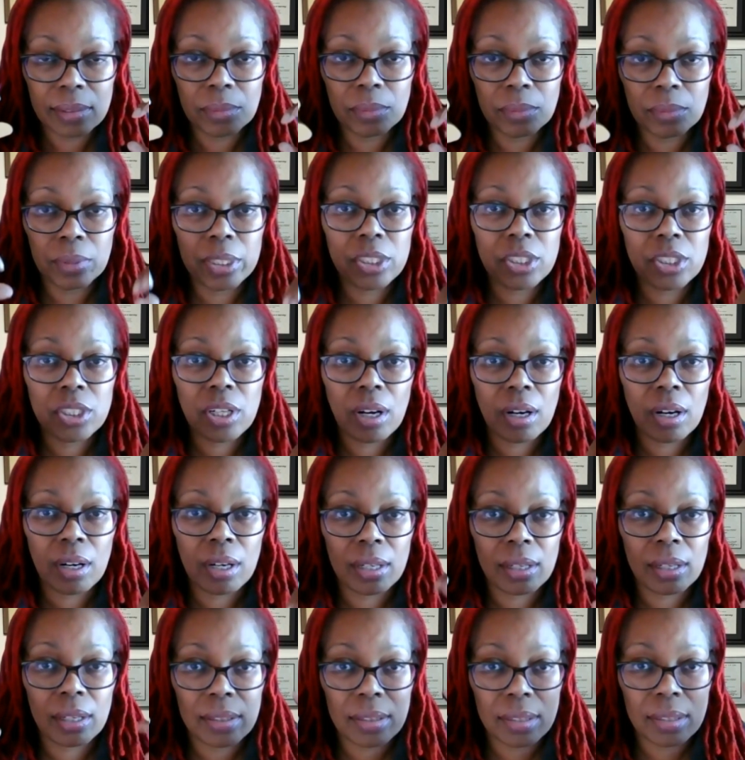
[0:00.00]
which
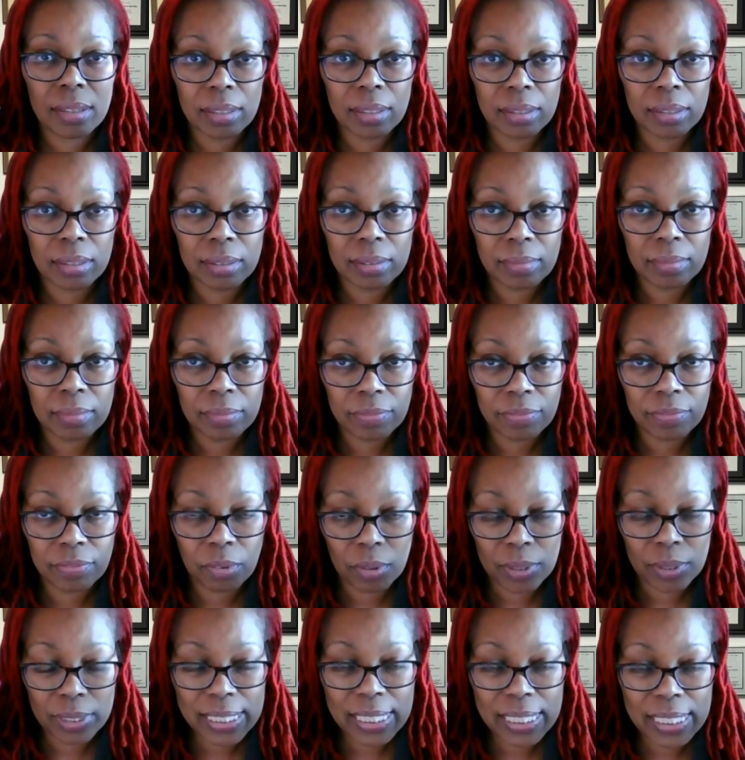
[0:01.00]
are the
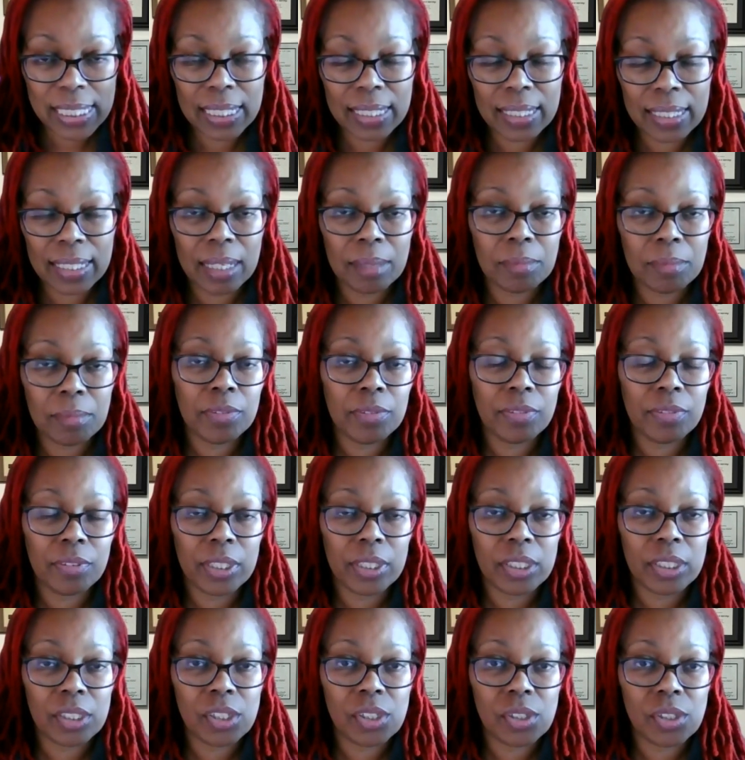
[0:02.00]
14 that I'm
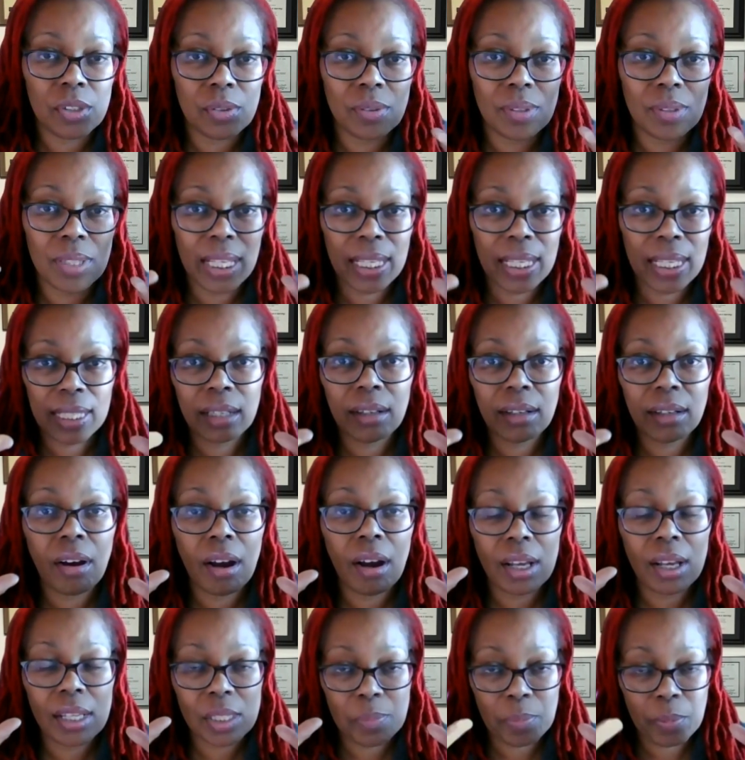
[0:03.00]
referring to, they can
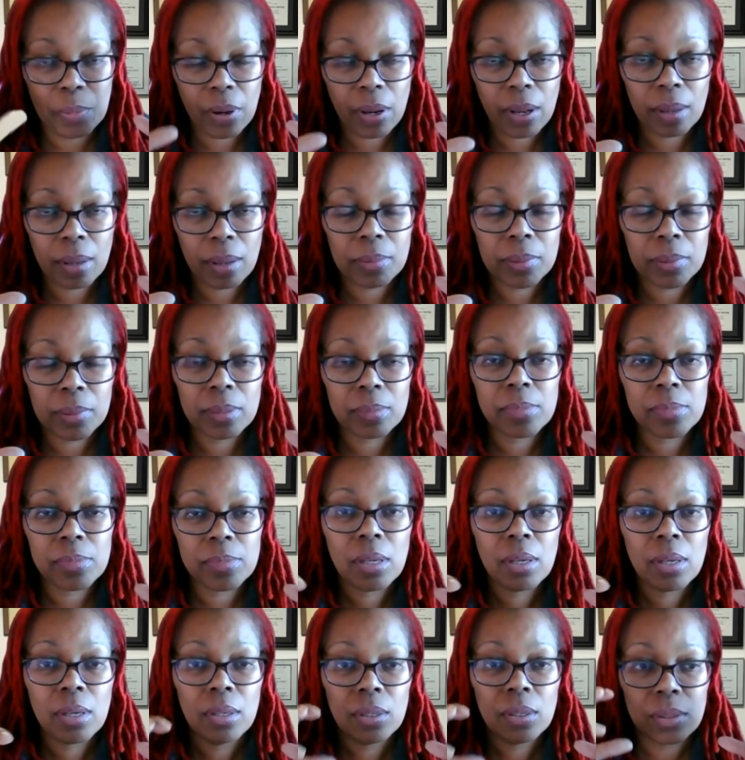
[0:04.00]
cause
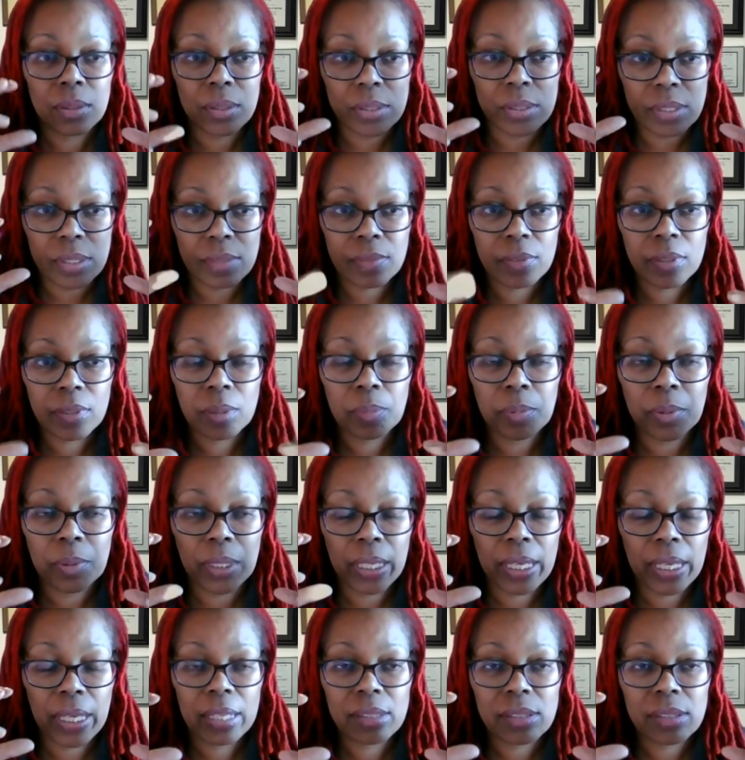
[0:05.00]
problems or severe
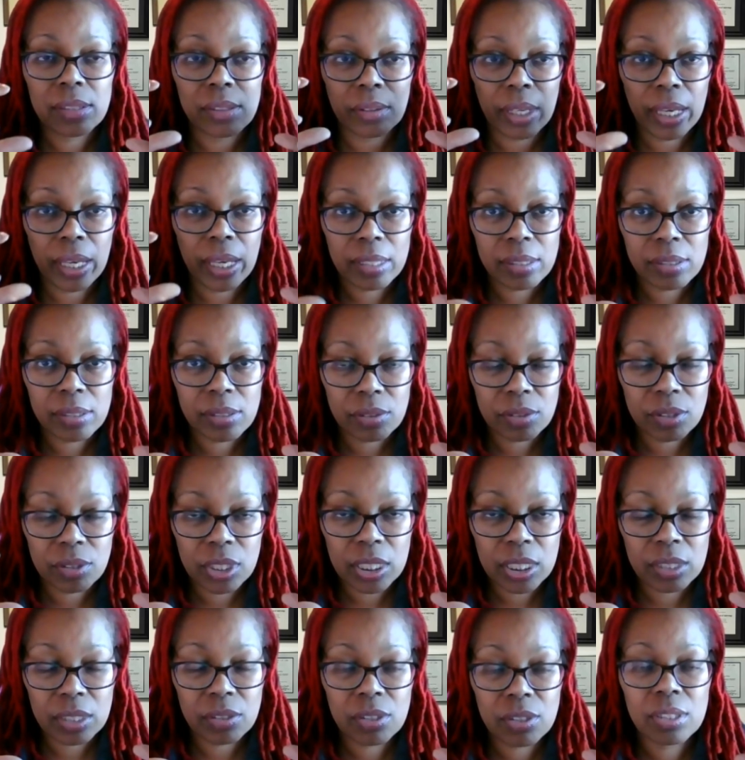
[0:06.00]
precancer cancer
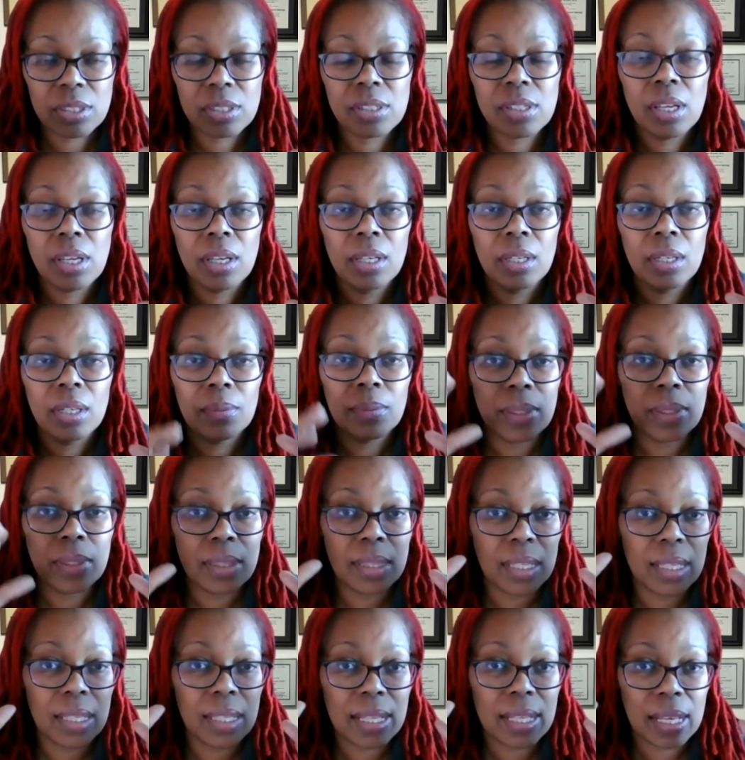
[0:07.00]
changes
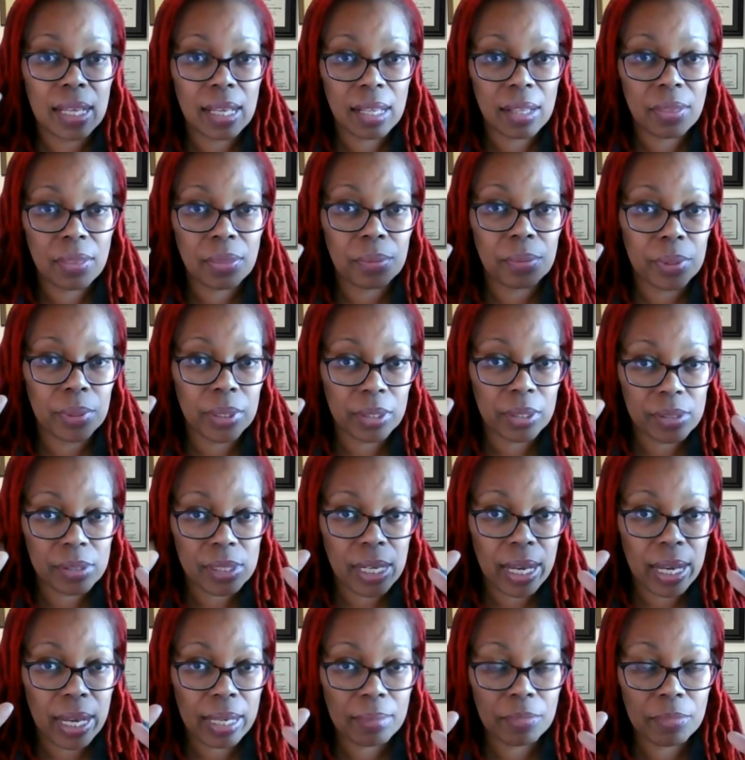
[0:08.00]
within a 3-year
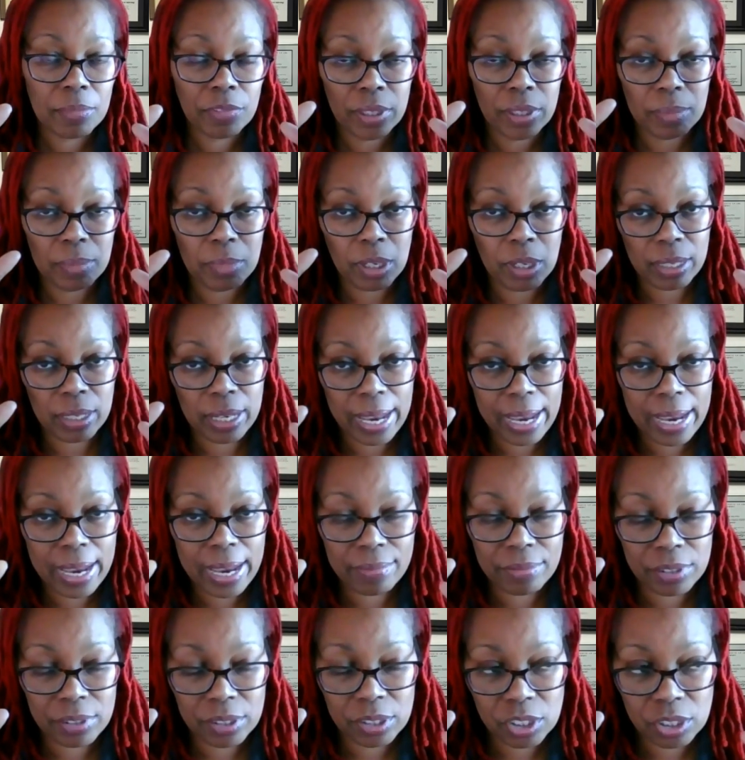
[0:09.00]
time frame on
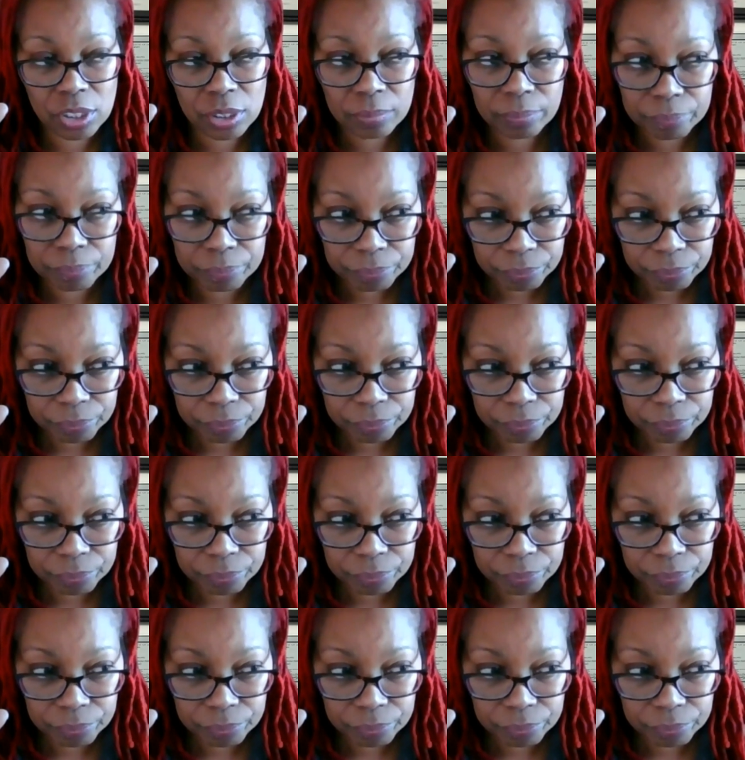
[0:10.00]
average.